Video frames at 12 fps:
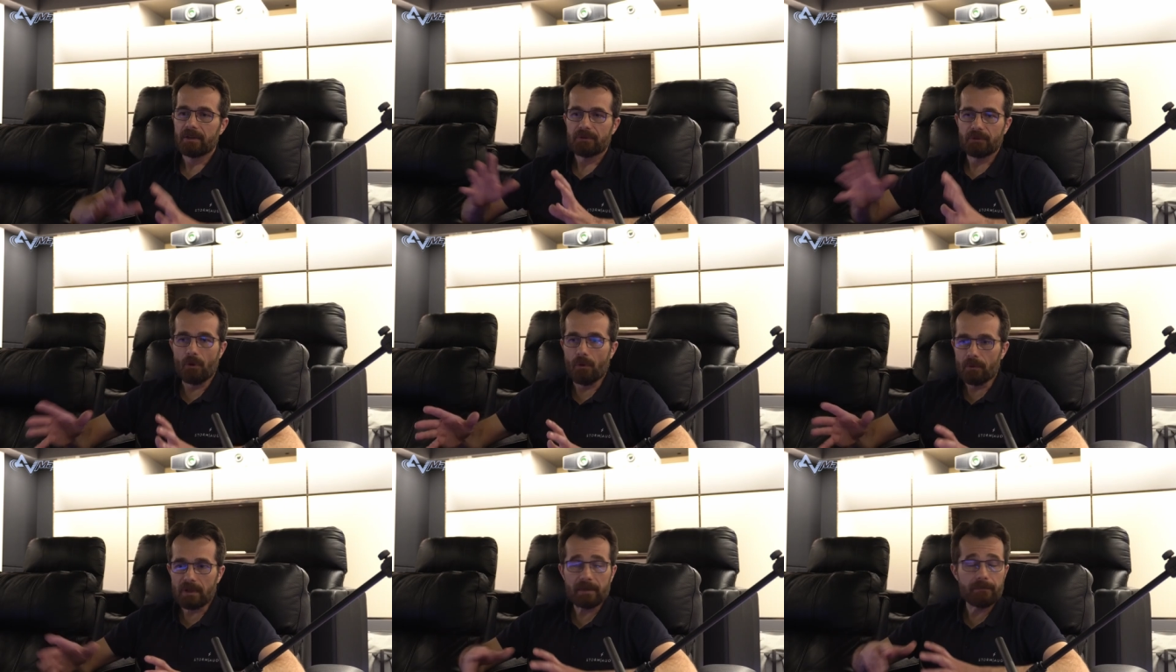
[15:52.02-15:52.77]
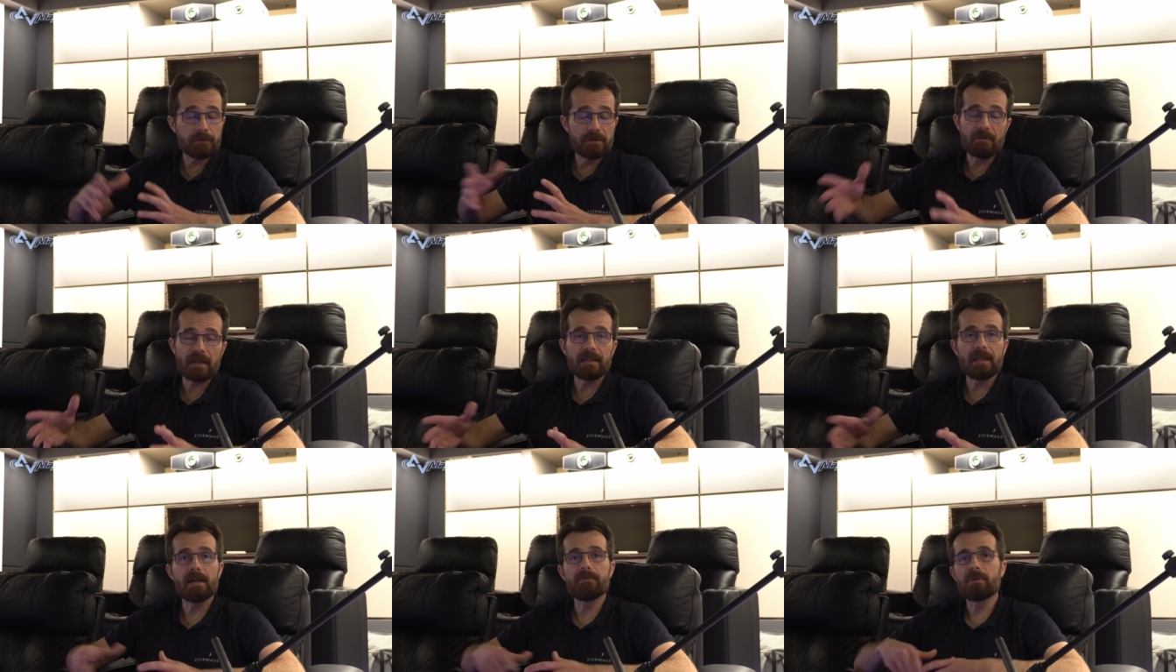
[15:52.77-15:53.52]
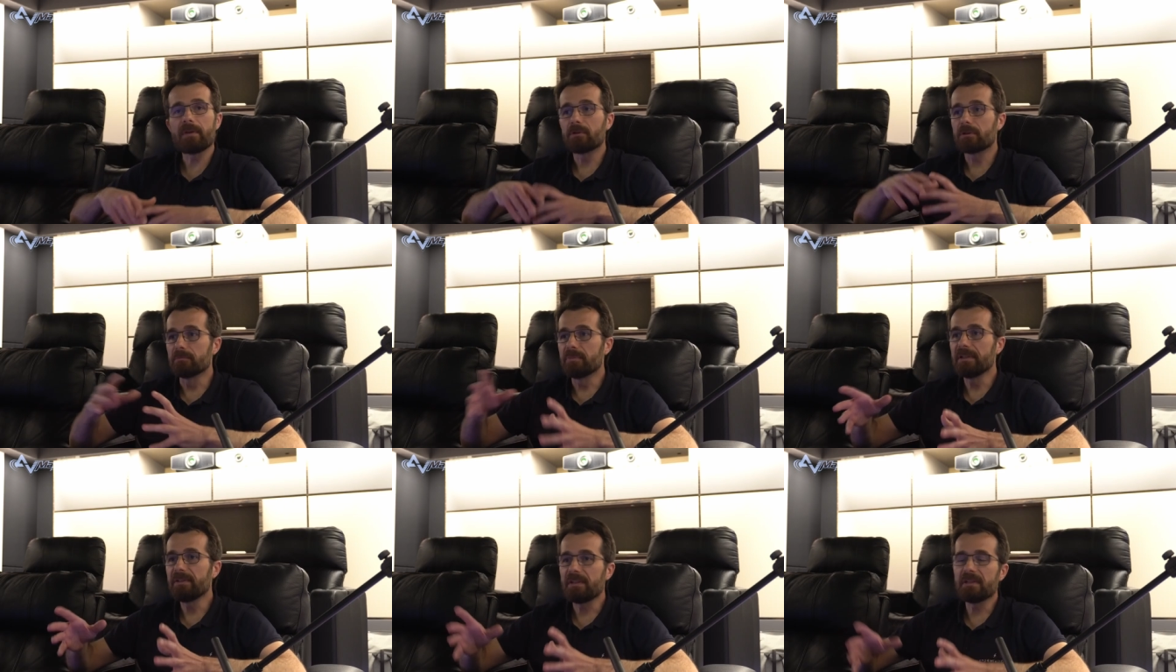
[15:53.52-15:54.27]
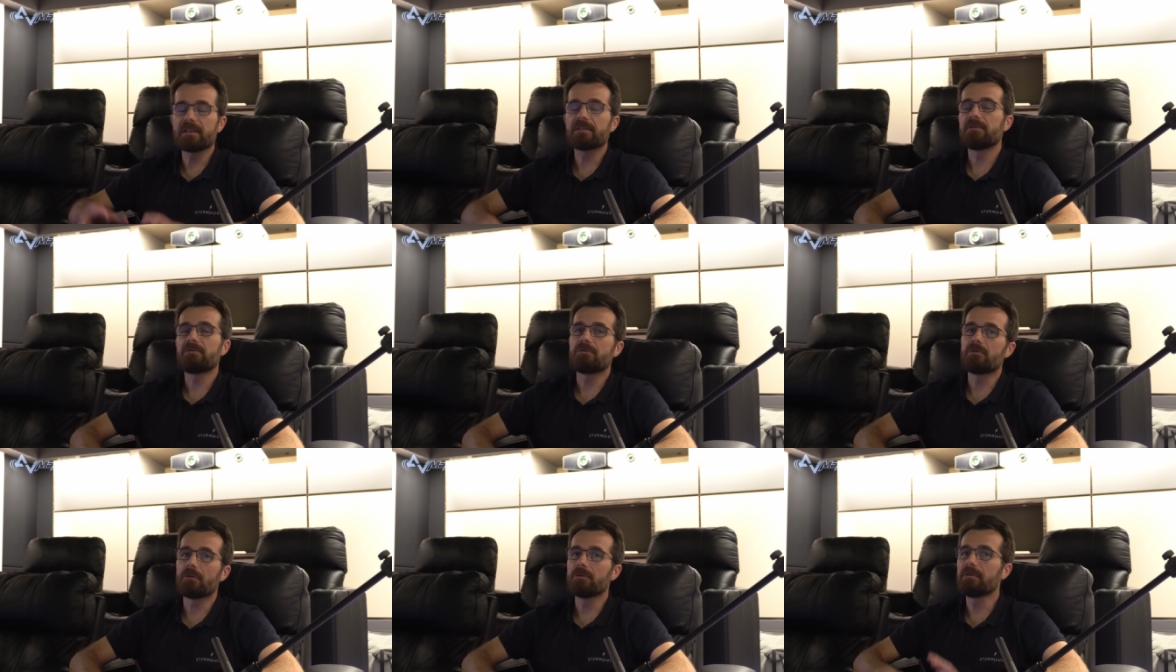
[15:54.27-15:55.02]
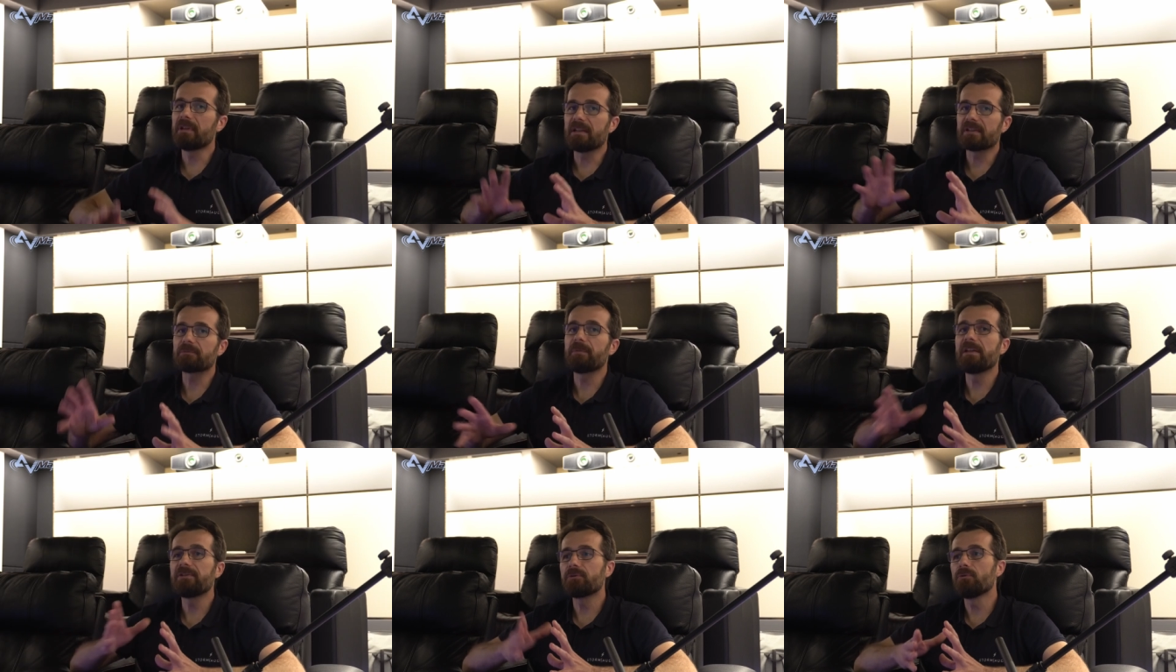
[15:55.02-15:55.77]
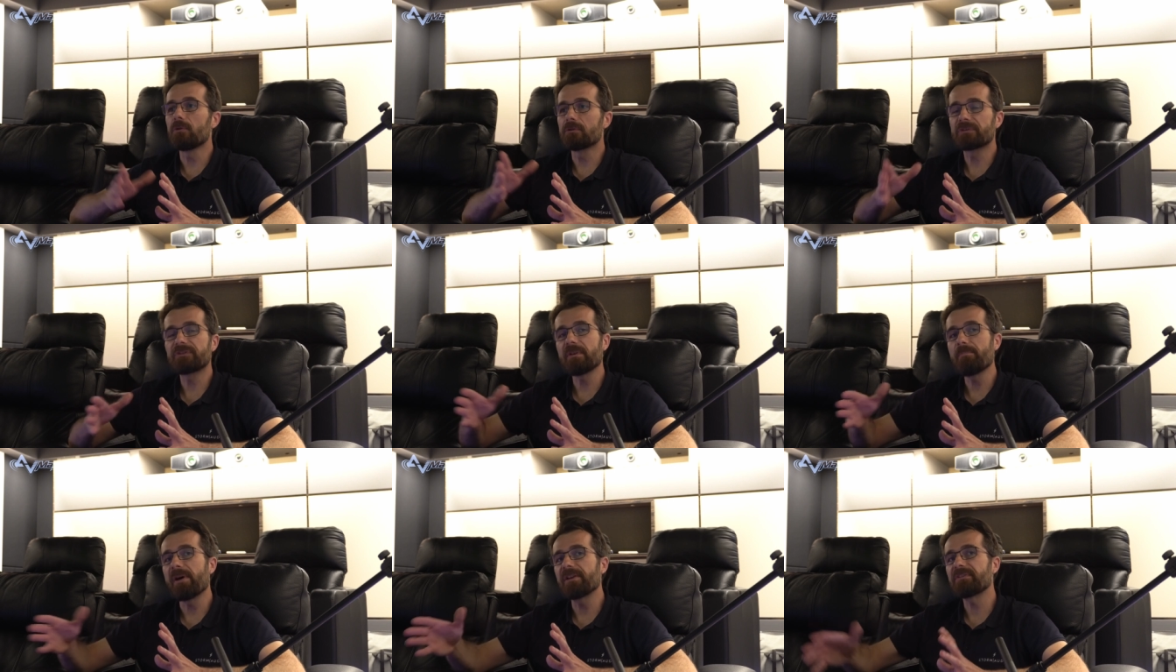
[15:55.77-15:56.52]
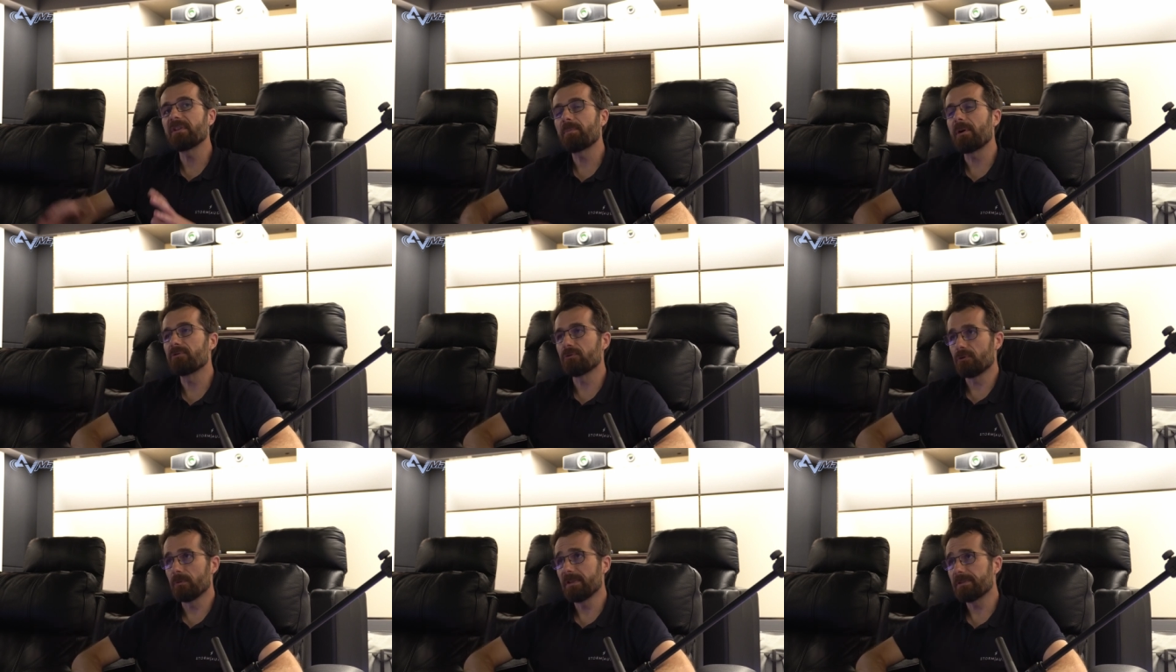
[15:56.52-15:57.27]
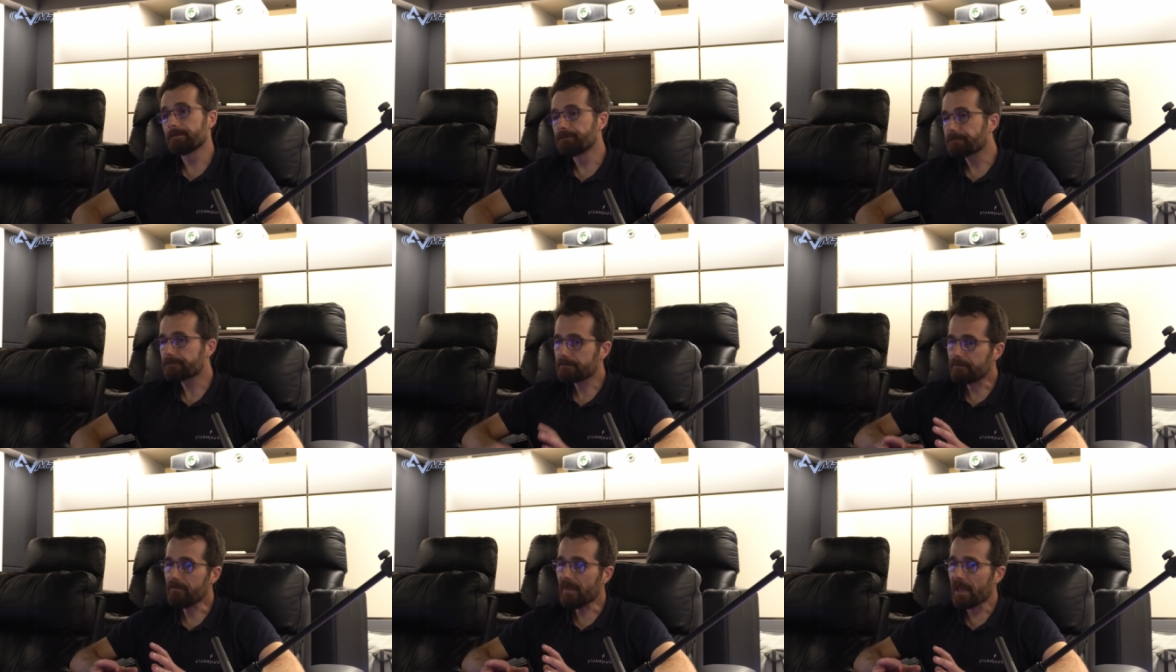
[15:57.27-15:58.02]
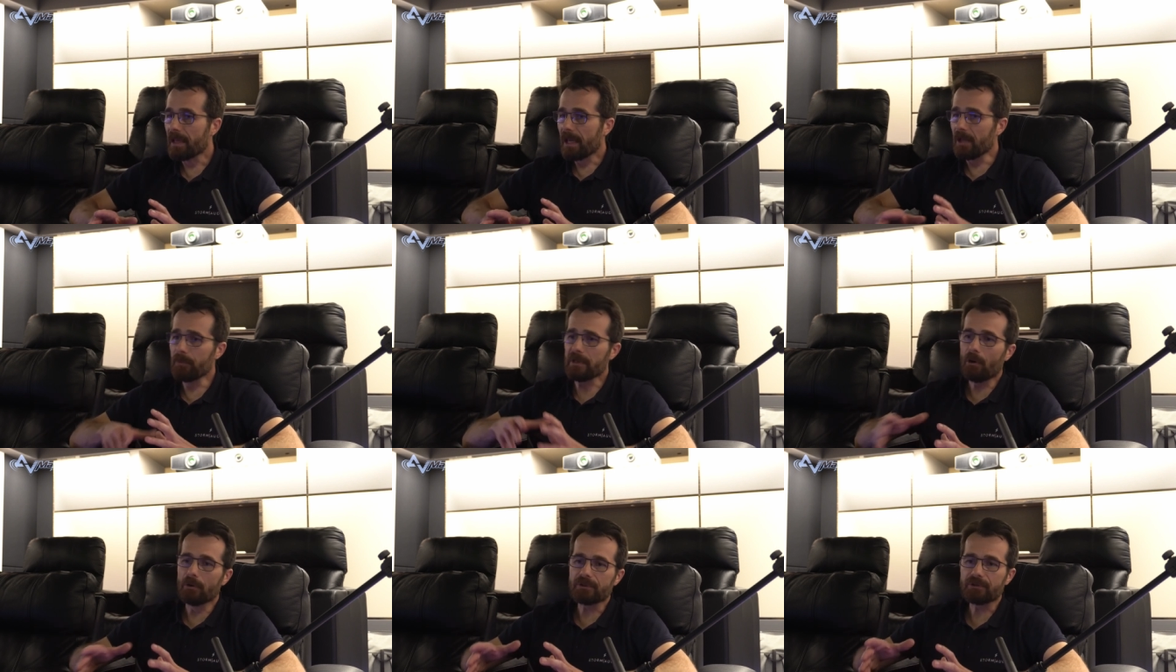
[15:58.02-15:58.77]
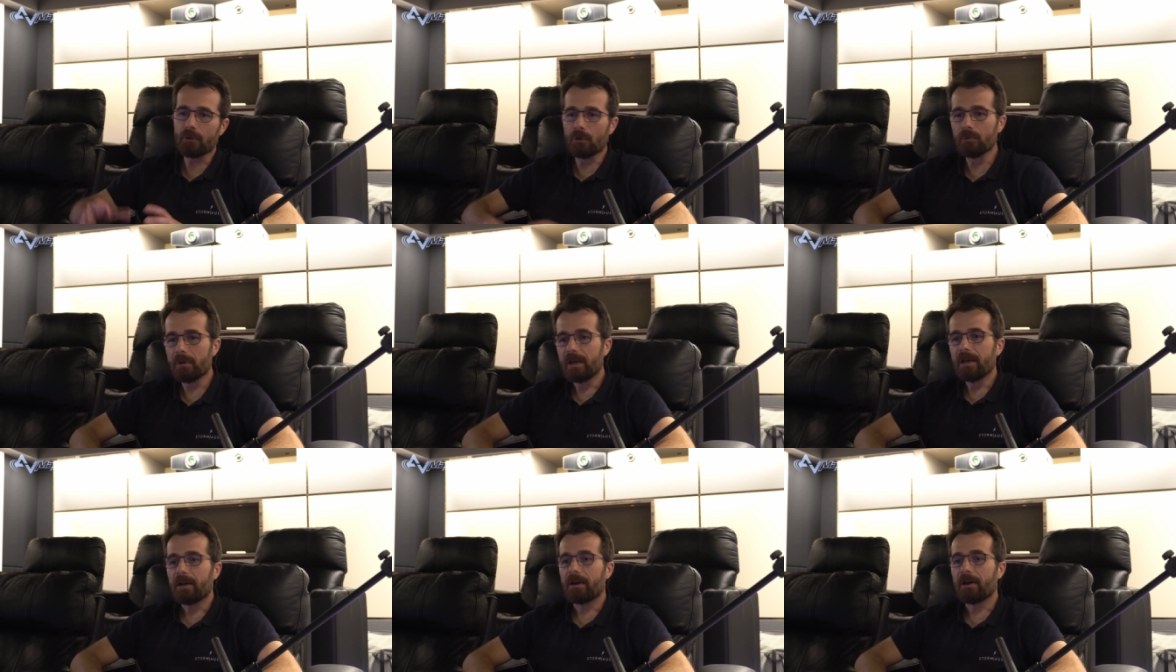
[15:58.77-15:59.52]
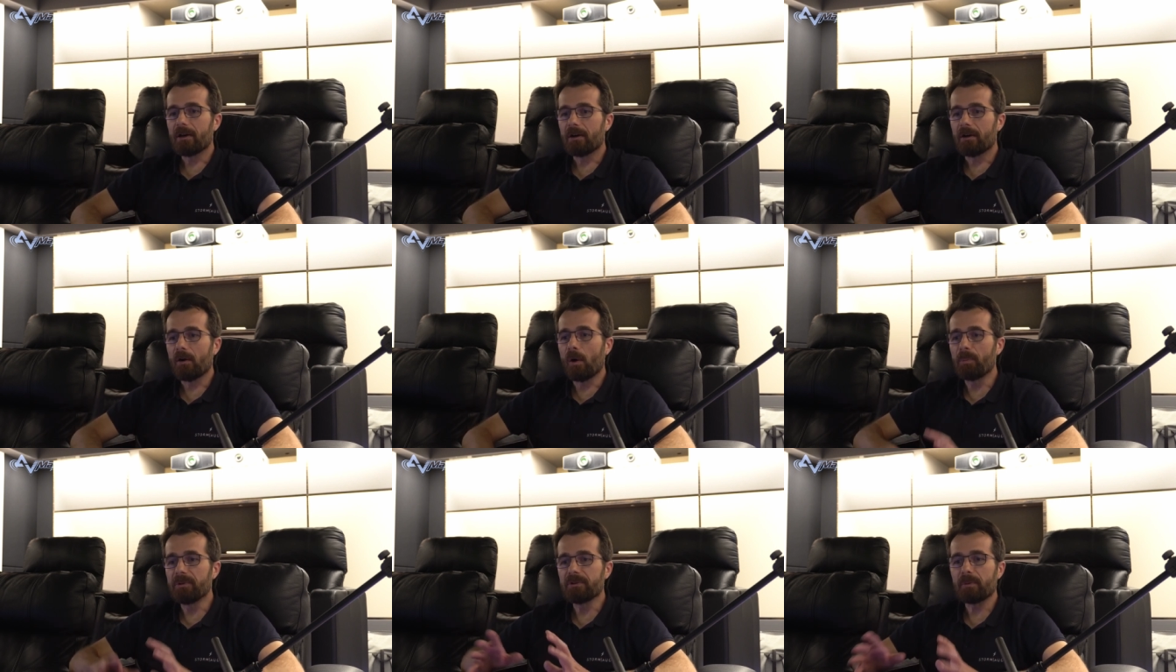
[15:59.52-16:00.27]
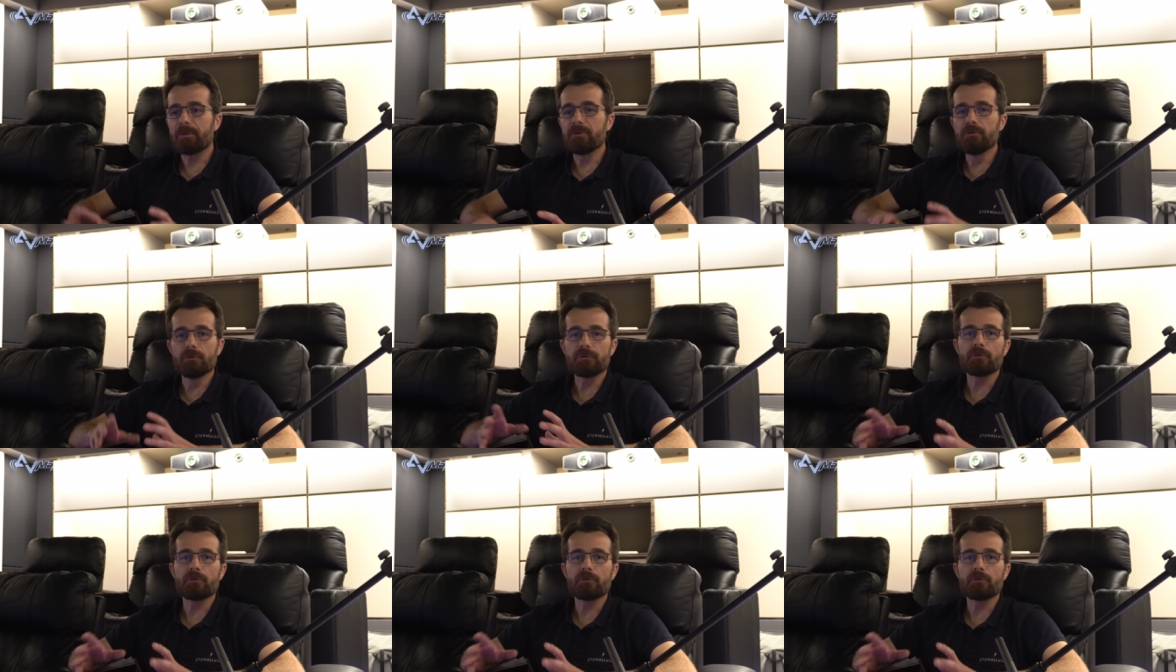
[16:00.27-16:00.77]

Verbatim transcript: So like for Dirac Live, we have a complete dedicated tutorial that explains you on a step-by-step -step how to do it. And we also uh, uh, open up a new